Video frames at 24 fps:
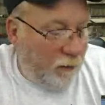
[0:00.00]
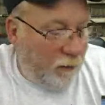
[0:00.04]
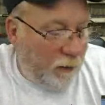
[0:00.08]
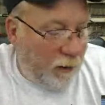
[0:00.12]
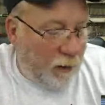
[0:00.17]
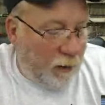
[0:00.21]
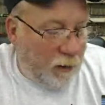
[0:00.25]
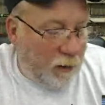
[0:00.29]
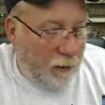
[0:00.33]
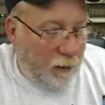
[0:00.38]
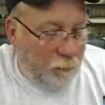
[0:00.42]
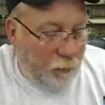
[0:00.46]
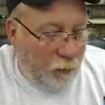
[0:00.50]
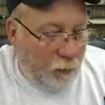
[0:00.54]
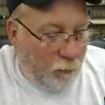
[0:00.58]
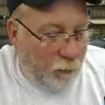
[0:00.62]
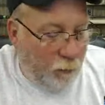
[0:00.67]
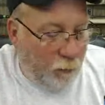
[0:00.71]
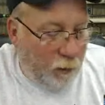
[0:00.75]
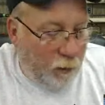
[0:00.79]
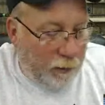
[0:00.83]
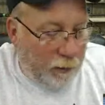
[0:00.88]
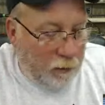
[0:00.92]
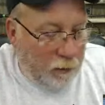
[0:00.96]
there are a couple
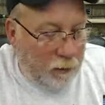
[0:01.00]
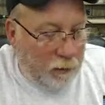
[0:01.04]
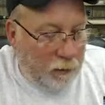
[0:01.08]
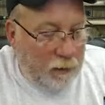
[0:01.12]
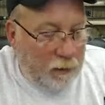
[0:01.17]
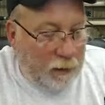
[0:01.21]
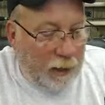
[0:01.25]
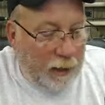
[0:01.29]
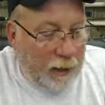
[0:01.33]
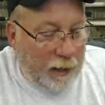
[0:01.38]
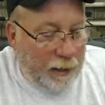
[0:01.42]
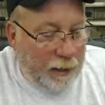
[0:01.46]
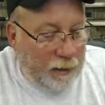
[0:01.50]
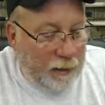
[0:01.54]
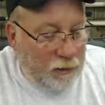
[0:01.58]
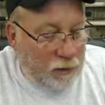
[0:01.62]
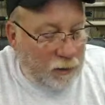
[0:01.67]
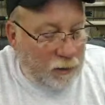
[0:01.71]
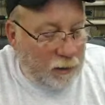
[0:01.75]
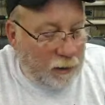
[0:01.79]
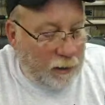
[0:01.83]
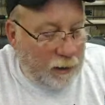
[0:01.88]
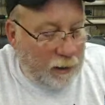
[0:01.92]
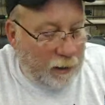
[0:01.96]
of really good
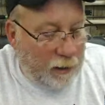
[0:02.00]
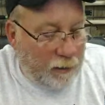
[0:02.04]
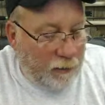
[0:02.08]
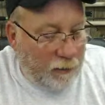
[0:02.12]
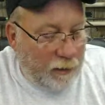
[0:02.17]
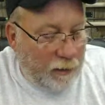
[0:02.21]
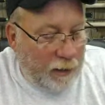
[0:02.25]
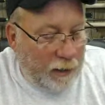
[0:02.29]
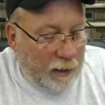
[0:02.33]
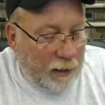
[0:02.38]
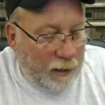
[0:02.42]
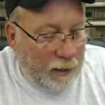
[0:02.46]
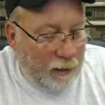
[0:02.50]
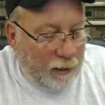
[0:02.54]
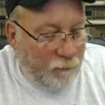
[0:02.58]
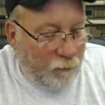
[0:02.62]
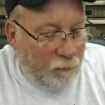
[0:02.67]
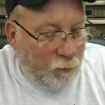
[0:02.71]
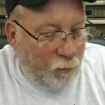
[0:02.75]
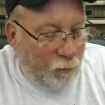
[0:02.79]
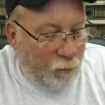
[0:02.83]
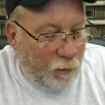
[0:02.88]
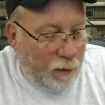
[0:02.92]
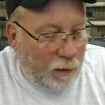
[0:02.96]
guys, and they
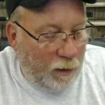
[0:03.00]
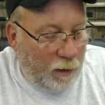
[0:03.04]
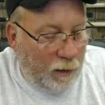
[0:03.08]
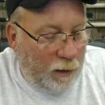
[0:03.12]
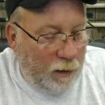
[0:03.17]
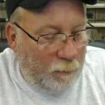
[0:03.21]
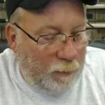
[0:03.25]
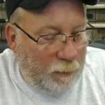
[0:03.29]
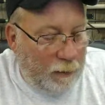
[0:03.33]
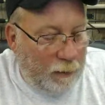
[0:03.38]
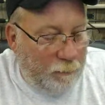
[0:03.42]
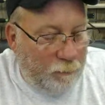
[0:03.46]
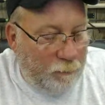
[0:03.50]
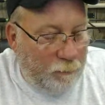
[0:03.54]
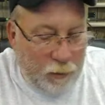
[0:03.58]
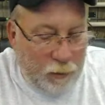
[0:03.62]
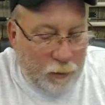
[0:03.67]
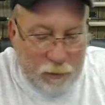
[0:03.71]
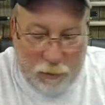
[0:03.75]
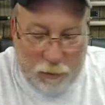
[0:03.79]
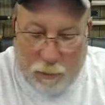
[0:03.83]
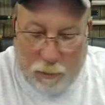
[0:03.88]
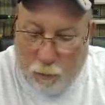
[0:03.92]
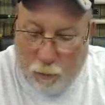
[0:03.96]
have really been
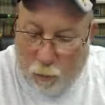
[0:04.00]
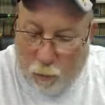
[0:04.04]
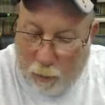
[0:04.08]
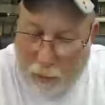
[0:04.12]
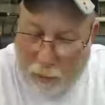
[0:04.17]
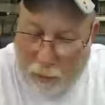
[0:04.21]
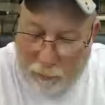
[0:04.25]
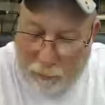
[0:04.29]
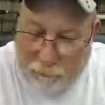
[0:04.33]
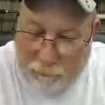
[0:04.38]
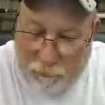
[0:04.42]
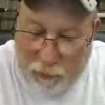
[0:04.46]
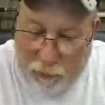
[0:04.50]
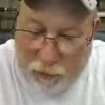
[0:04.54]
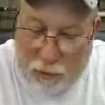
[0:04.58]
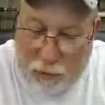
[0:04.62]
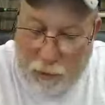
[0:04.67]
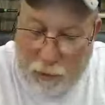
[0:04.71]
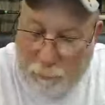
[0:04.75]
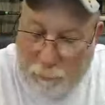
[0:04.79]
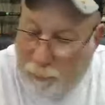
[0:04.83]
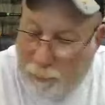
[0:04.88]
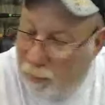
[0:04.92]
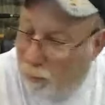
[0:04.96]
putting some quality
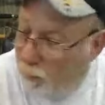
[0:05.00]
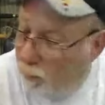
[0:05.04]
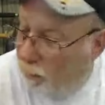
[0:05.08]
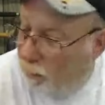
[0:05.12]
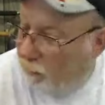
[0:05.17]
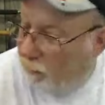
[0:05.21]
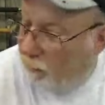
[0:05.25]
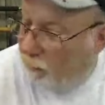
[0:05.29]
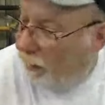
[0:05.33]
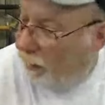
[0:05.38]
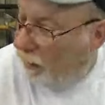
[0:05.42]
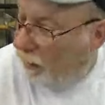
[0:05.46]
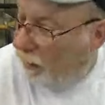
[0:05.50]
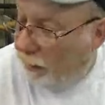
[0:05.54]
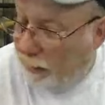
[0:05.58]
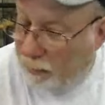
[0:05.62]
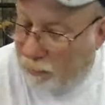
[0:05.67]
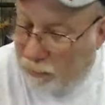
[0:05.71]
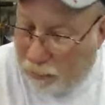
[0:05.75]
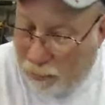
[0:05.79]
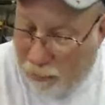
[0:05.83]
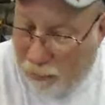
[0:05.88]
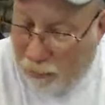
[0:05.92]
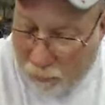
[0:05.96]
fish in the boat on that
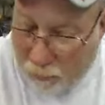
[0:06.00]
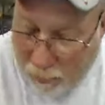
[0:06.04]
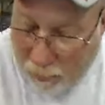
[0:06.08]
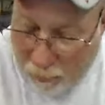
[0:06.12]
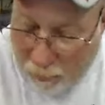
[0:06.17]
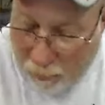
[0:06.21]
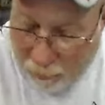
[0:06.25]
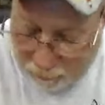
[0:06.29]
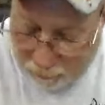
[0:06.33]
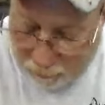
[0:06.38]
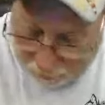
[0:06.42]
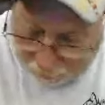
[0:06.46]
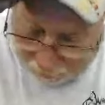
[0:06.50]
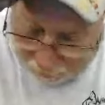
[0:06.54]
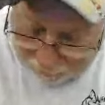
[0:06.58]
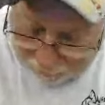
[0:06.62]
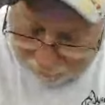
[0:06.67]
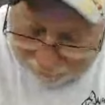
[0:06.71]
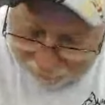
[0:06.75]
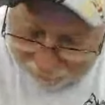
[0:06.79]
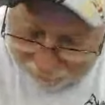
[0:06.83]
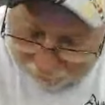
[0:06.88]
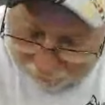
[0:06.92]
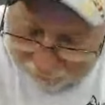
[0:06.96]
lake, so
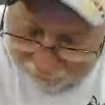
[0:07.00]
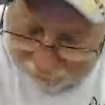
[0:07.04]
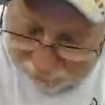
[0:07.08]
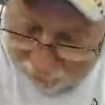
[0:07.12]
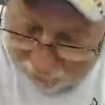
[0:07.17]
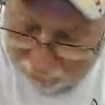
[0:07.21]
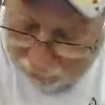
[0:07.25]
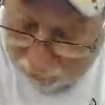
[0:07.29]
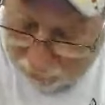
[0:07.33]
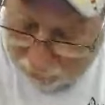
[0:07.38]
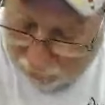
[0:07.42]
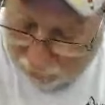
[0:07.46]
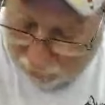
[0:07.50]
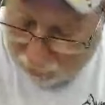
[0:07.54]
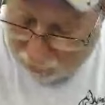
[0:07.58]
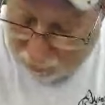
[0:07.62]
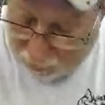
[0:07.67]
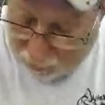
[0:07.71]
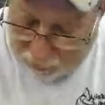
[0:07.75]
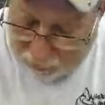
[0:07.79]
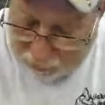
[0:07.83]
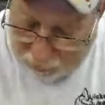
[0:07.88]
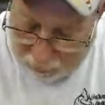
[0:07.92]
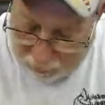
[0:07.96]
congratulations to
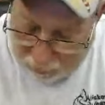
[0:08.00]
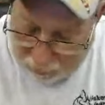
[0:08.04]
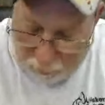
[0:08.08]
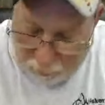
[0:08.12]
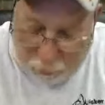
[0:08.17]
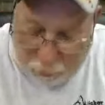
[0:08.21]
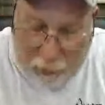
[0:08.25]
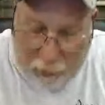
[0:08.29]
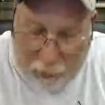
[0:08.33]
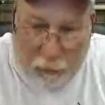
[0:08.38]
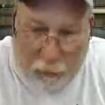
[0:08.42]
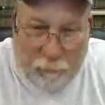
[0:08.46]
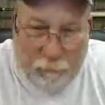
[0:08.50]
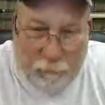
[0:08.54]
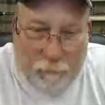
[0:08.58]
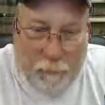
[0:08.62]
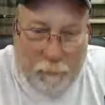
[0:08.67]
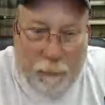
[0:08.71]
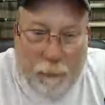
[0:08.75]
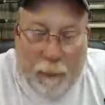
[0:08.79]
Jason and Bill.